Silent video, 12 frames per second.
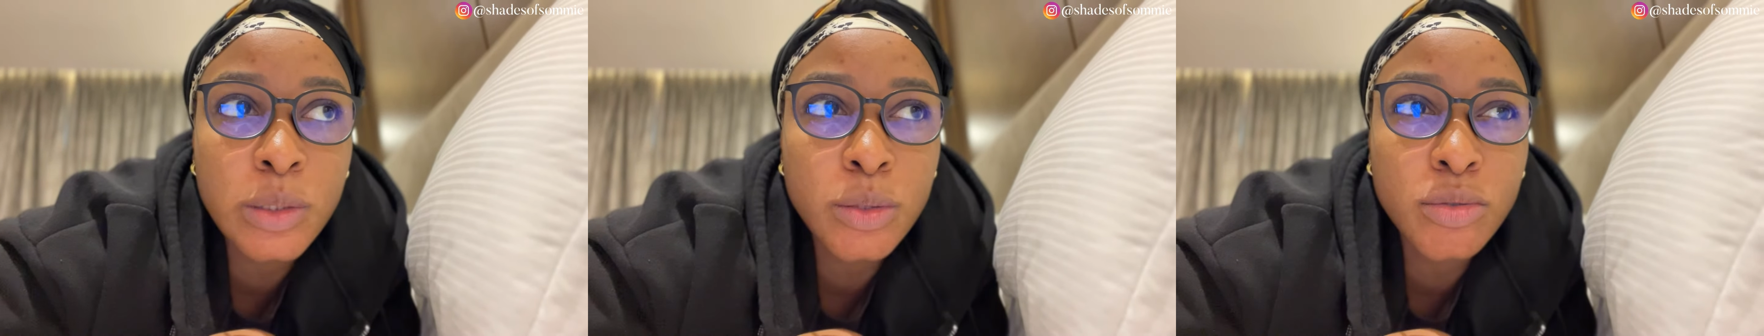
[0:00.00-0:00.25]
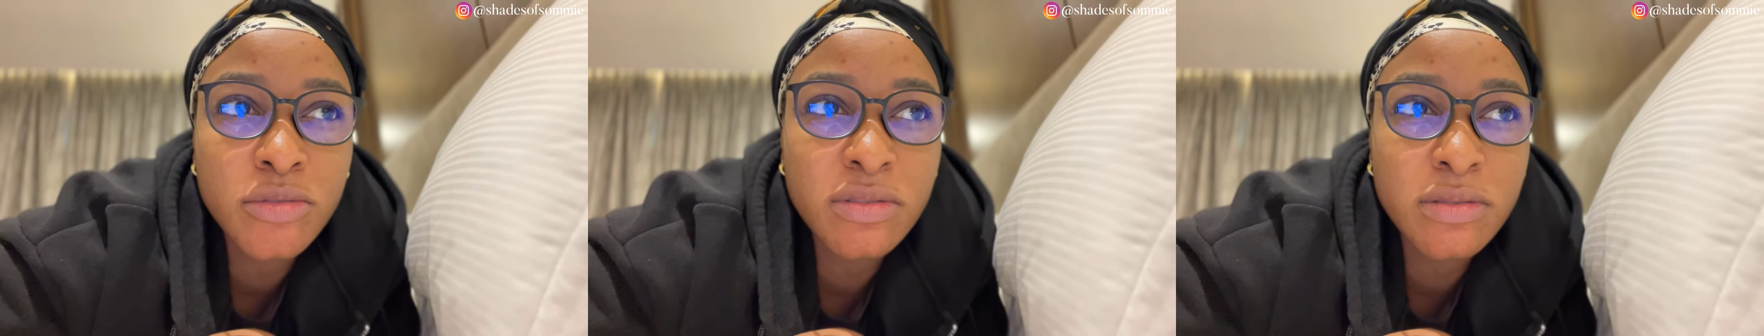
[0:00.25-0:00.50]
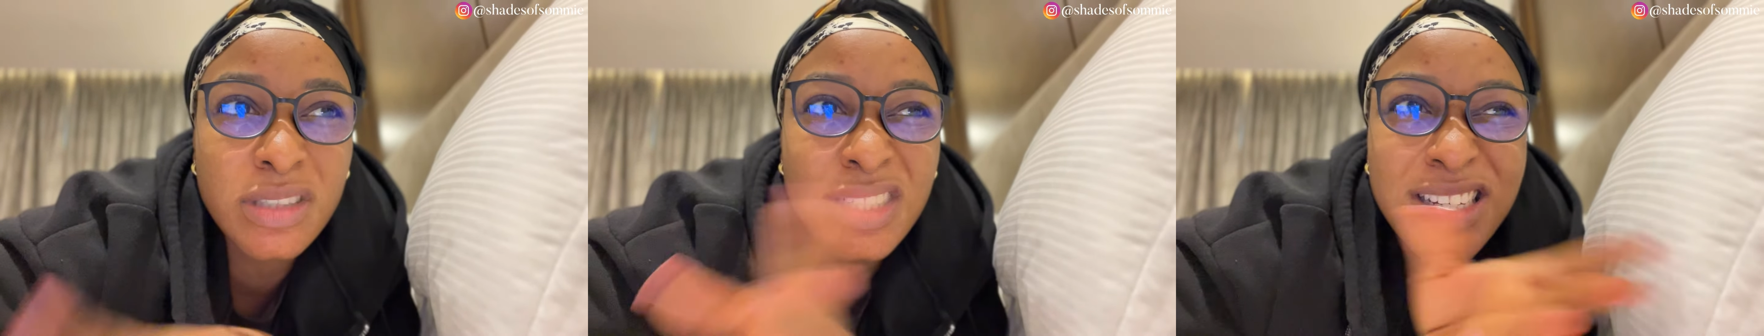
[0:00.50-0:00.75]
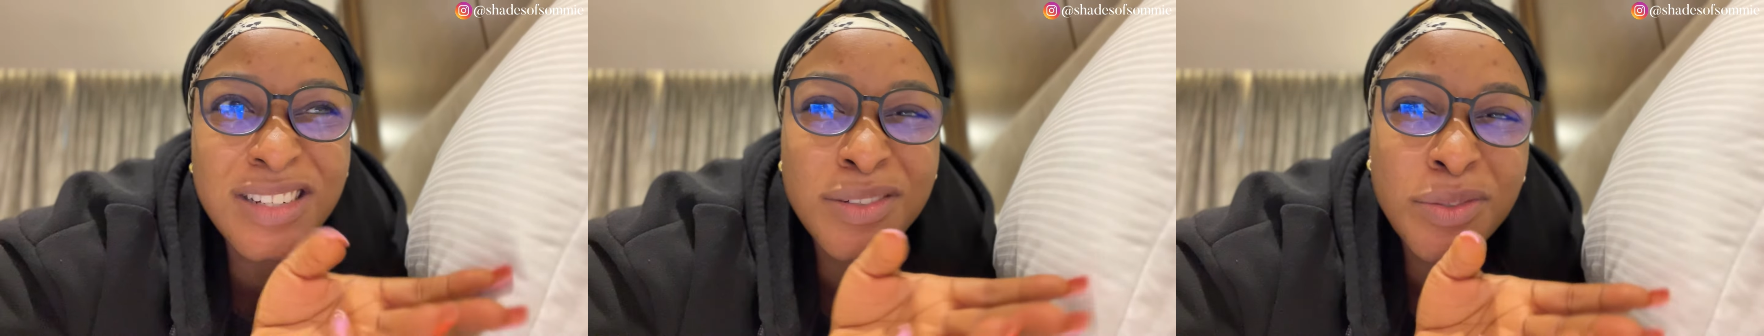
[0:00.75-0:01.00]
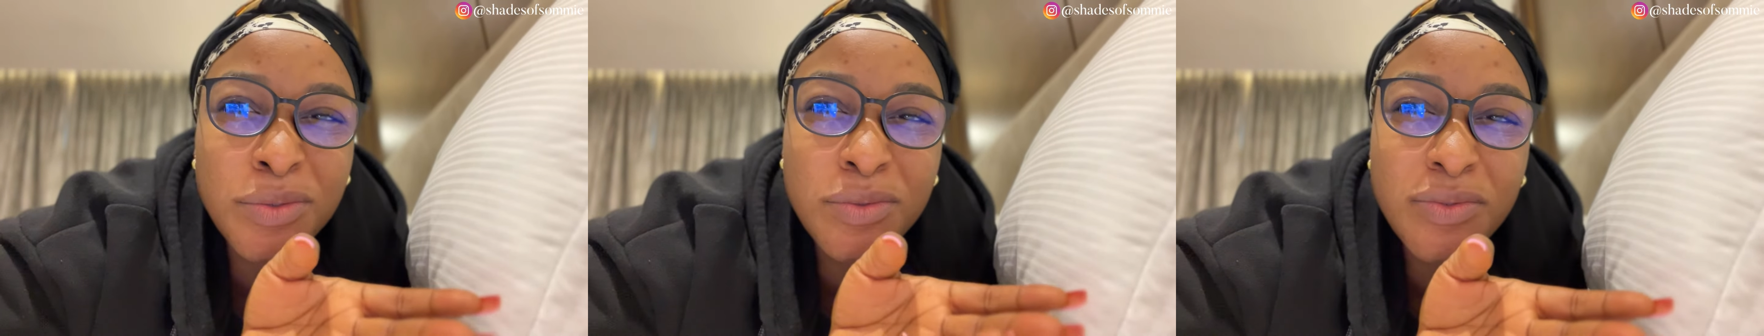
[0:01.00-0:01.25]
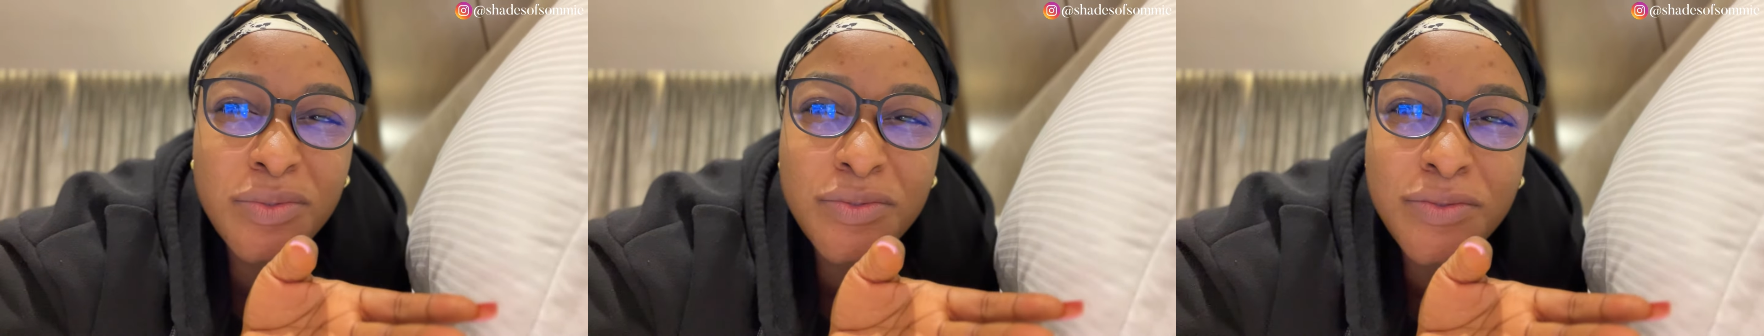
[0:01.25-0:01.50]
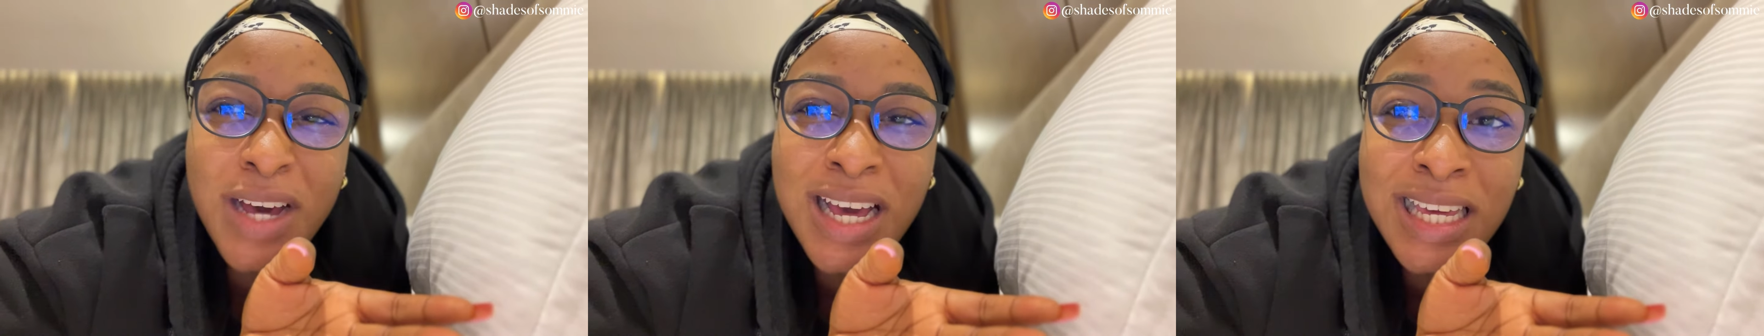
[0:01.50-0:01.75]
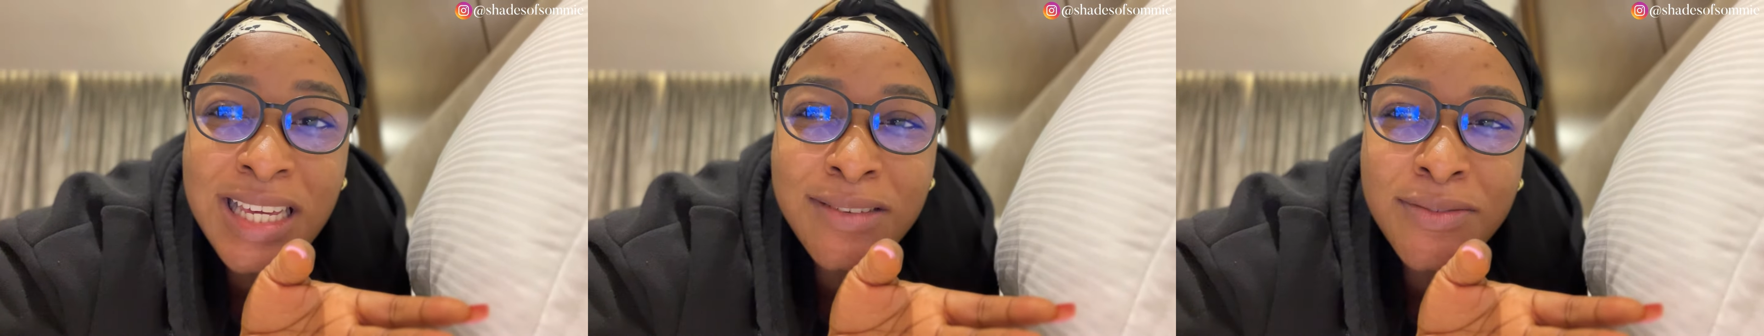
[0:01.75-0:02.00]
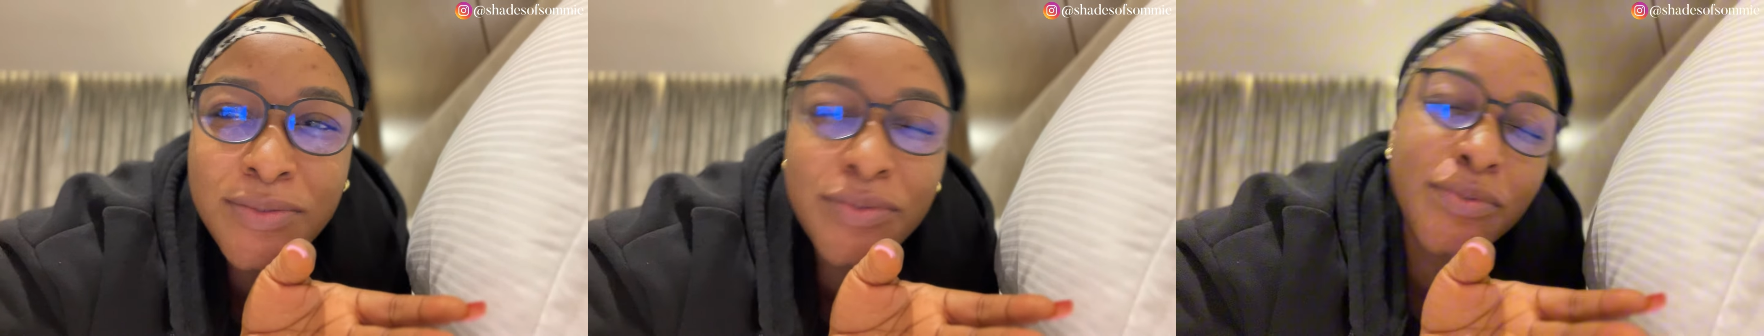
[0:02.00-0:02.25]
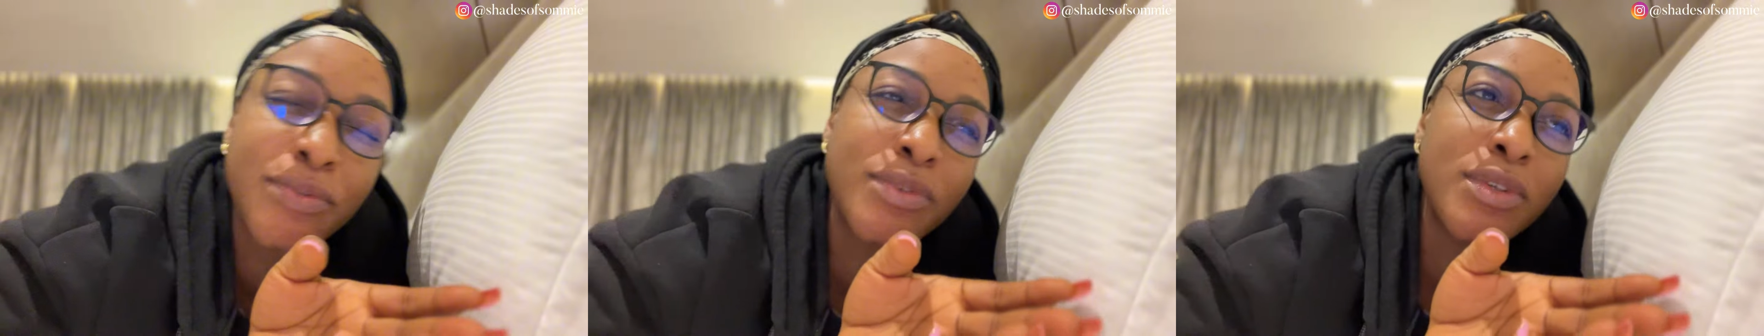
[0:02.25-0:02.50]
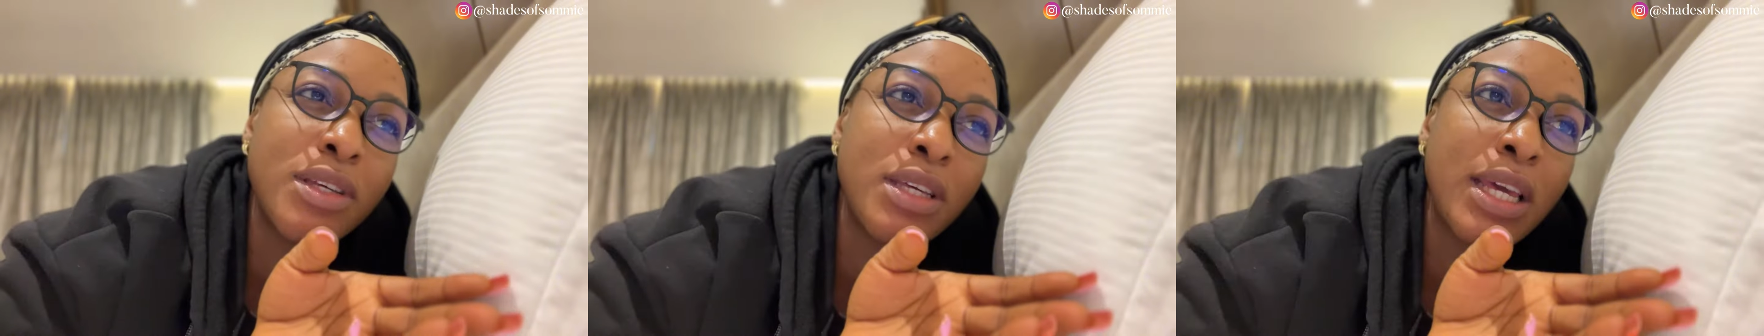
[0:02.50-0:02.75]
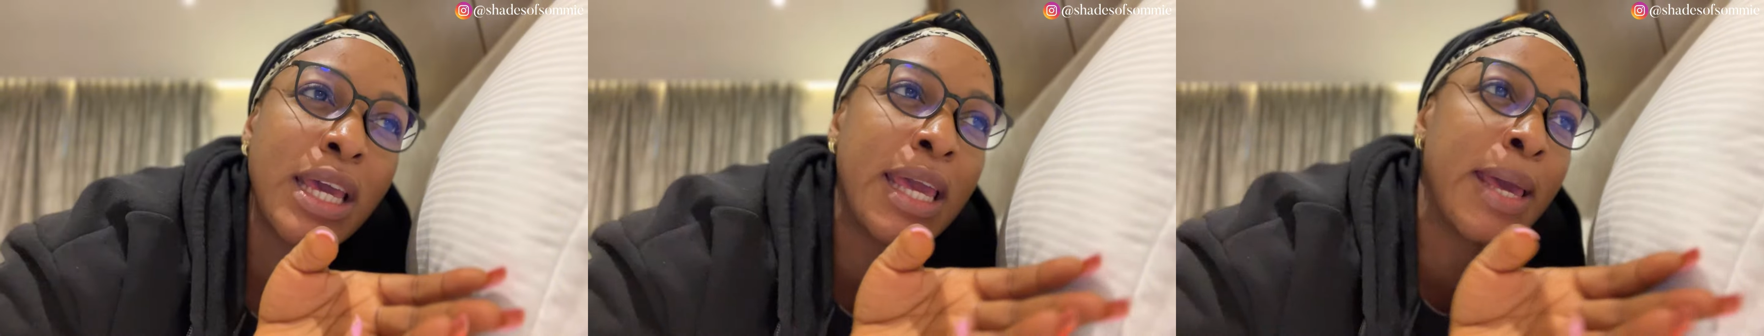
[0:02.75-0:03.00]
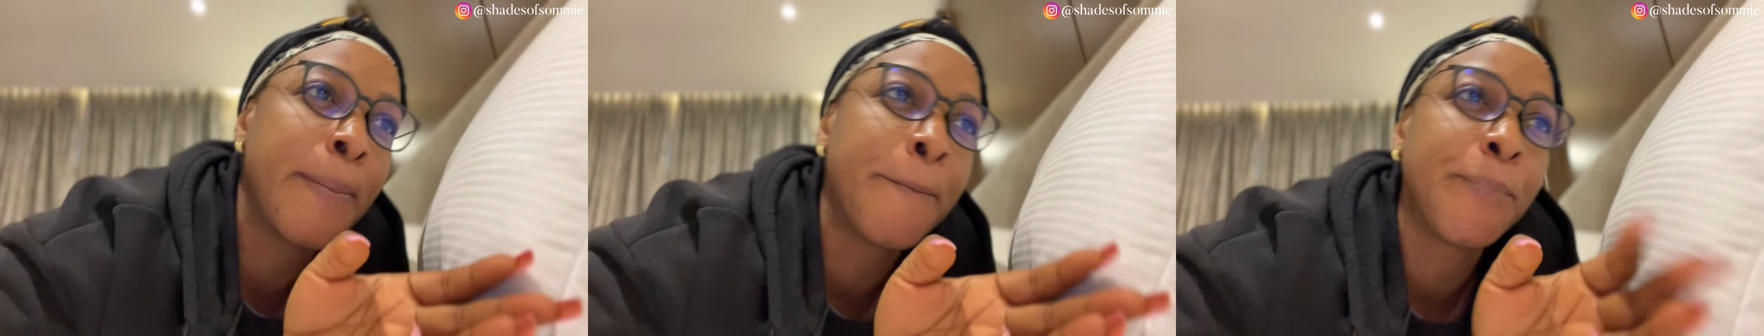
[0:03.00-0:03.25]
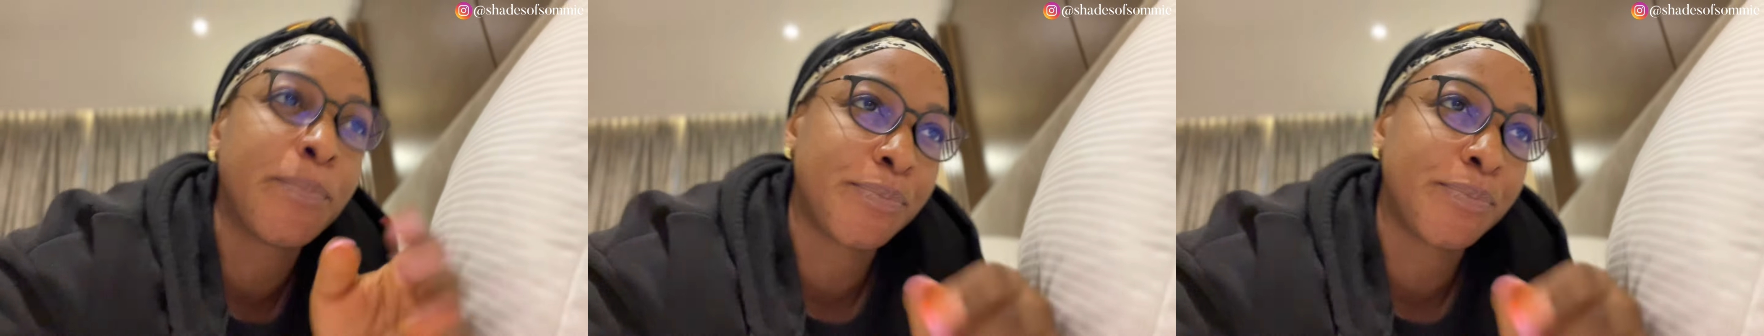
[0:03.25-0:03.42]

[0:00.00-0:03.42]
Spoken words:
5 a.m.